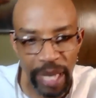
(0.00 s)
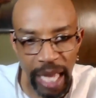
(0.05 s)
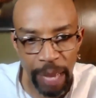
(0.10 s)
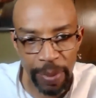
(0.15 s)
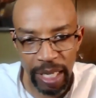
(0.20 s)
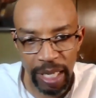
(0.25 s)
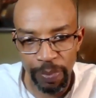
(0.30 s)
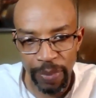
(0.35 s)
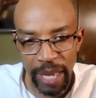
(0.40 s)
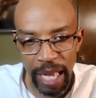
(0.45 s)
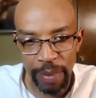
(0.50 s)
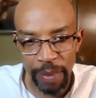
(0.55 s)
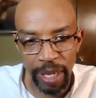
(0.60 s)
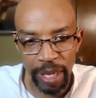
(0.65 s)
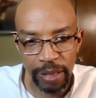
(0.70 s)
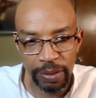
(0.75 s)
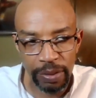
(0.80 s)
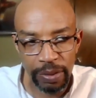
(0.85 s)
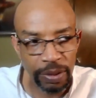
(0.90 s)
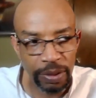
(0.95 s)

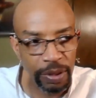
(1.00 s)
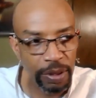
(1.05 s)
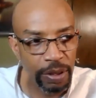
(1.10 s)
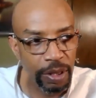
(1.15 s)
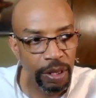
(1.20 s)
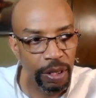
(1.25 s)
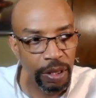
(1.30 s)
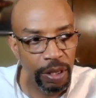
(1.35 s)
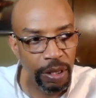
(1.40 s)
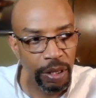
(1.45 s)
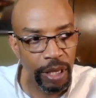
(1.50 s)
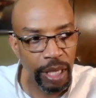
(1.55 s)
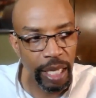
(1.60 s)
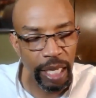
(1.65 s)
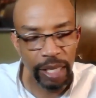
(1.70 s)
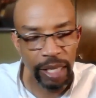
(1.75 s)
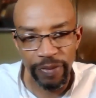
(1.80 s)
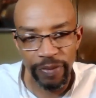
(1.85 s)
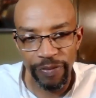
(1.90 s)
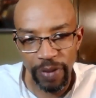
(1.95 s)
Alabama,
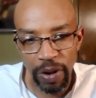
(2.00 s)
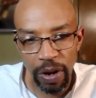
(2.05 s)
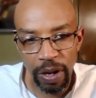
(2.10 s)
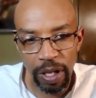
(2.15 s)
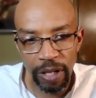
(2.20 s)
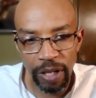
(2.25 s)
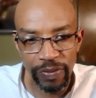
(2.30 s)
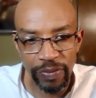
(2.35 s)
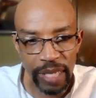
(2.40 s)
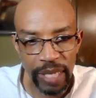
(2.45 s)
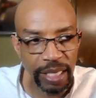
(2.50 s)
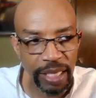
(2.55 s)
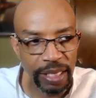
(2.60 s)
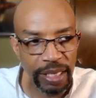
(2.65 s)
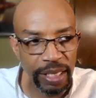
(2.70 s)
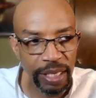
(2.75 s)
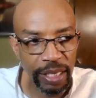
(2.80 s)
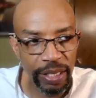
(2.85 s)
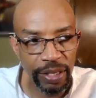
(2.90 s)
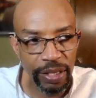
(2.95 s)
in the fall of
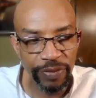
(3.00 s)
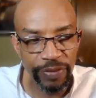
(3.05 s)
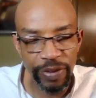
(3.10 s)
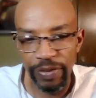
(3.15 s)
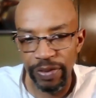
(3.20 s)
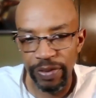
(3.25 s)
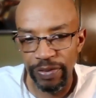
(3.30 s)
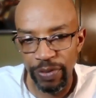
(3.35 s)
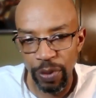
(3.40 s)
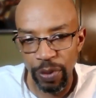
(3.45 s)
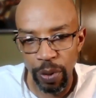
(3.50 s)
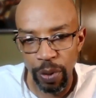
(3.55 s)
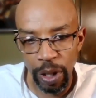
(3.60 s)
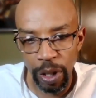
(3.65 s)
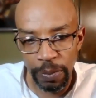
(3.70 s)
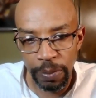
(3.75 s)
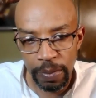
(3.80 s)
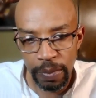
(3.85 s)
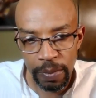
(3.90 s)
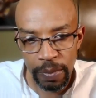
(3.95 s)

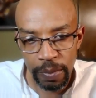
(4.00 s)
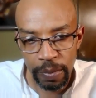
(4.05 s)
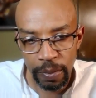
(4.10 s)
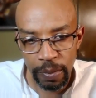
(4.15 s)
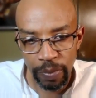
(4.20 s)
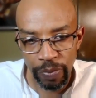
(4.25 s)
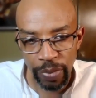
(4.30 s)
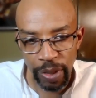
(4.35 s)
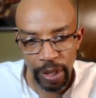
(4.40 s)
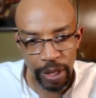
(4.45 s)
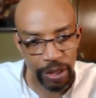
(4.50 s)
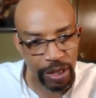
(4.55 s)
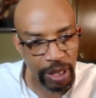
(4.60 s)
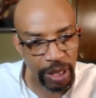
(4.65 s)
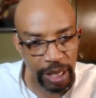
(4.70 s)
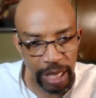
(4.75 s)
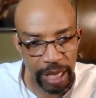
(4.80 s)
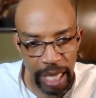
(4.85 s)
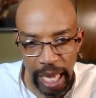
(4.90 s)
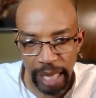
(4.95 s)
1954, there's a
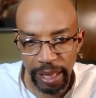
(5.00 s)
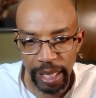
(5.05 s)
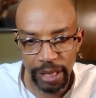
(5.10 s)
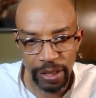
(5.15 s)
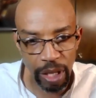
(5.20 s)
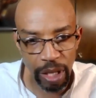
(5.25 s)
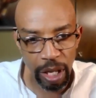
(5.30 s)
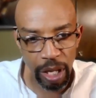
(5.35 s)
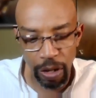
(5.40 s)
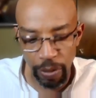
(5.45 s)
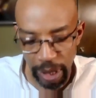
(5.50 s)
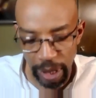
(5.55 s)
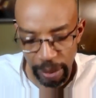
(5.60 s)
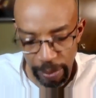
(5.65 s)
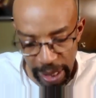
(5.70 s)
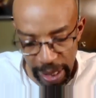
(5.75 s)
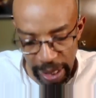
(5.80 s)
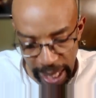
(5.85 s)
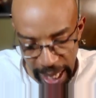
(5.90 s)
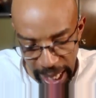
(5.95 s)
lot that's already
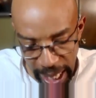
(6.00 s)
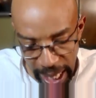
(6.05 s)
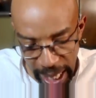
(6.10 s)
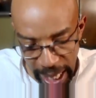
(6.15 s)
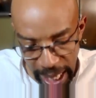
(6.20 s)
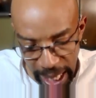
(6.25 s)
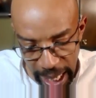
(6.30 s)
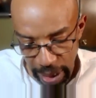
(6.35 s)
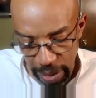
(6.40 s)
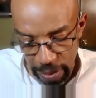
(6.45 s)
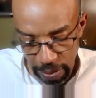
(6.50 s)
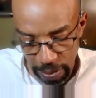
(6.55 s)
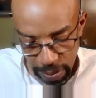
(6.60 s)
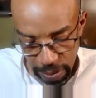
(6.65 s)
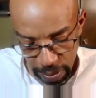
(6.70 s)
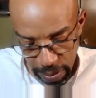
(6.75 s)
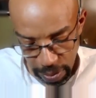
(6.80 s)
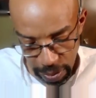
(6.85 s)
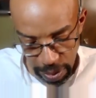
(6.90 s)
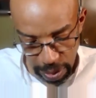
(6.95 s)
been happening.
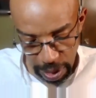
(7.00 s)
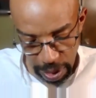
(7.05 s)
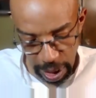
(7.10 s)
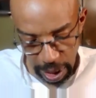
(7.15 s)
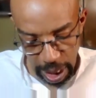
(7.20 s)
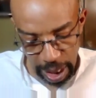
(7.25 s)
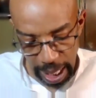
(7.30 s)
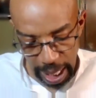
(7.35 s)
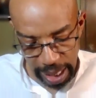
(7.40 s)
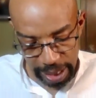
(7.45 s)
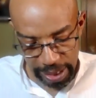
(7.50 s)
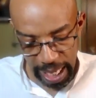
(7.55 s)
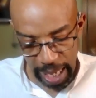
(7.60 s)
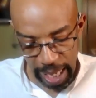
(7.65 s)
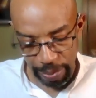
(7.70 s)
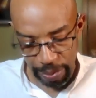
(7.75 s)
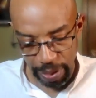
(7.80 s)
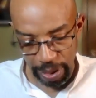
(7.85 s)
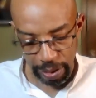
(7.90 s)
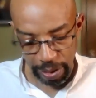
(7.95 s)
A lot has
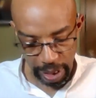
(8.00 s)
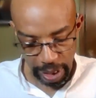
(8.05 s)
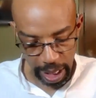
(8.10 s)
happened.